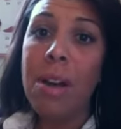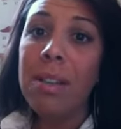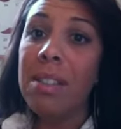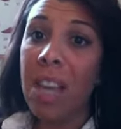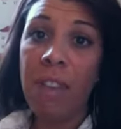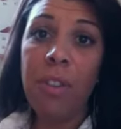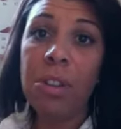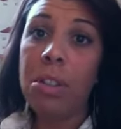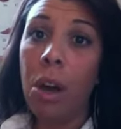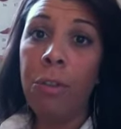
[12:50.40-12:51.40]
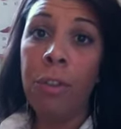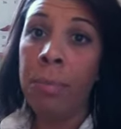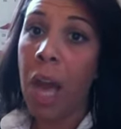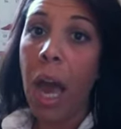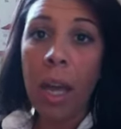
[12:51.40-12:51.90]
save yourself
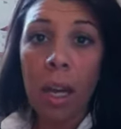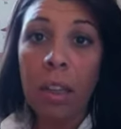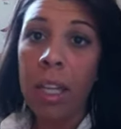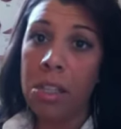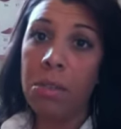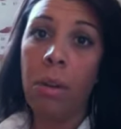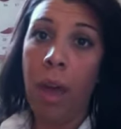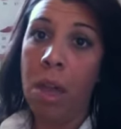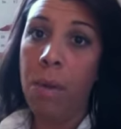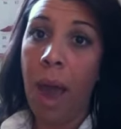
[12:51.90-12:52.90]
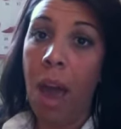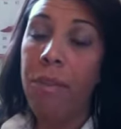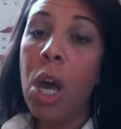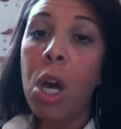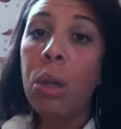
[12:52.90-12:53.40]
from the high cholesterol that you
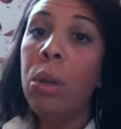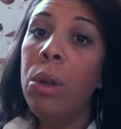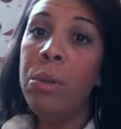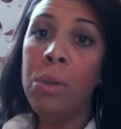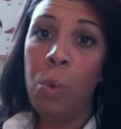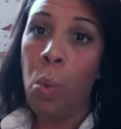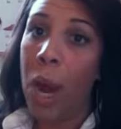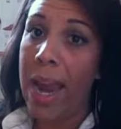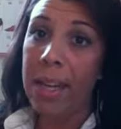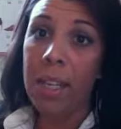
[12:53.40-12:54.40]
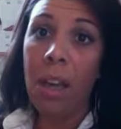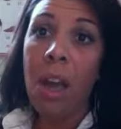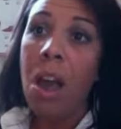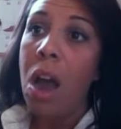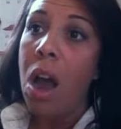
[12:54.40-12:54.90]
have, lose weight.
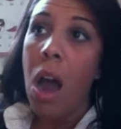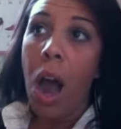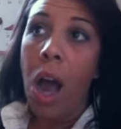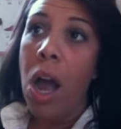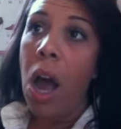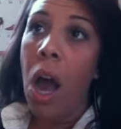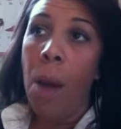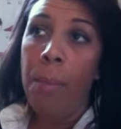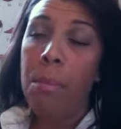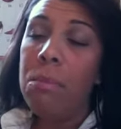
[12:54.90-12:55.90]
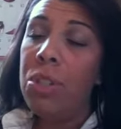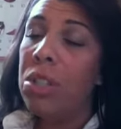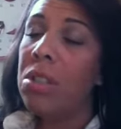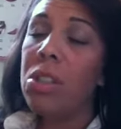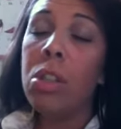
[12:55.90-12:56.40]

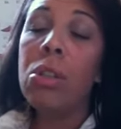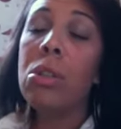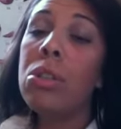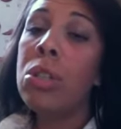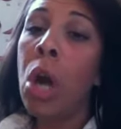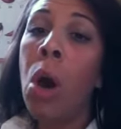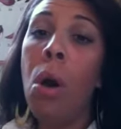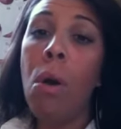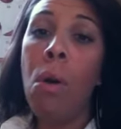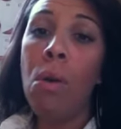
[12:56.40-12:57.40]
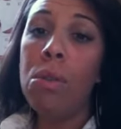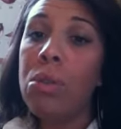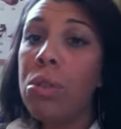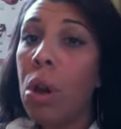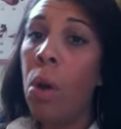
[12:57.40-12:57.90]
There's
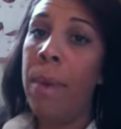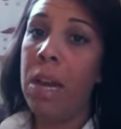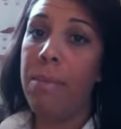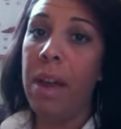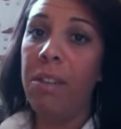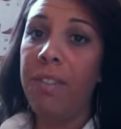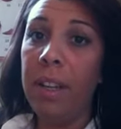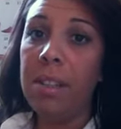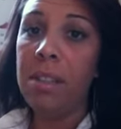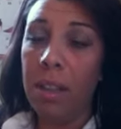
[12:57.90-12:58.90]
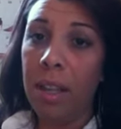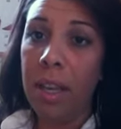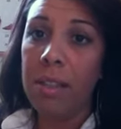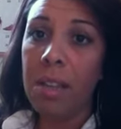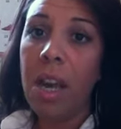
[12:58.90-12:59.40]
so many benefits to
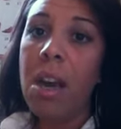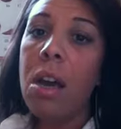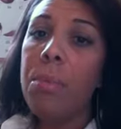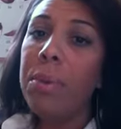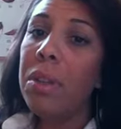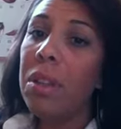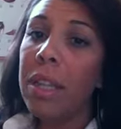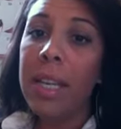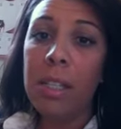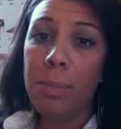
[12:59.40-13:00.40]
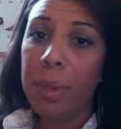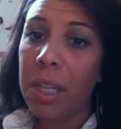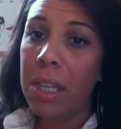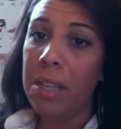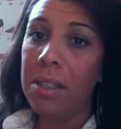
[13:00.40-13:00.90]
this. Please,
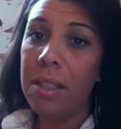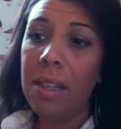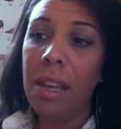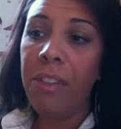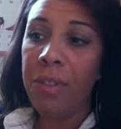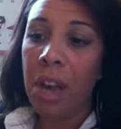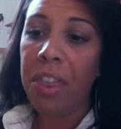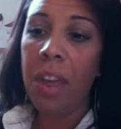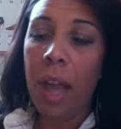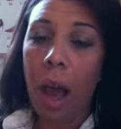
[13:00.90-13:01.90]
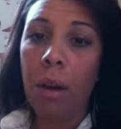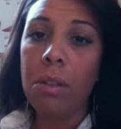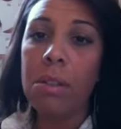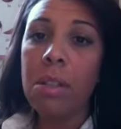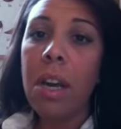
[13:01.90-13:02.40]
if nothing
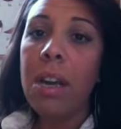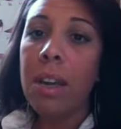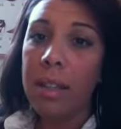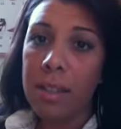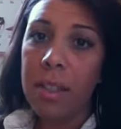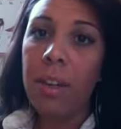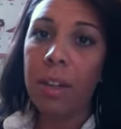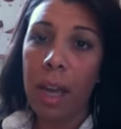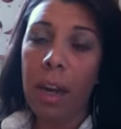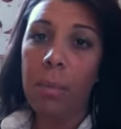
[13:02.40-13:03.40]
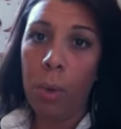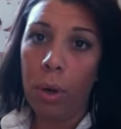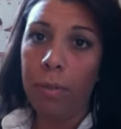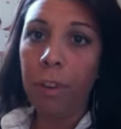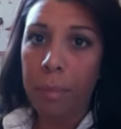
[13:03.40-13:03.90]
else, consider getting
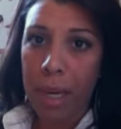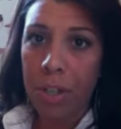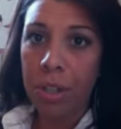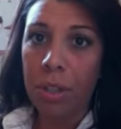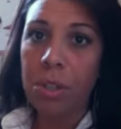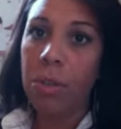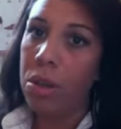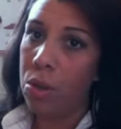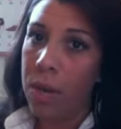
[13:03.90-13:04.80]
more information so that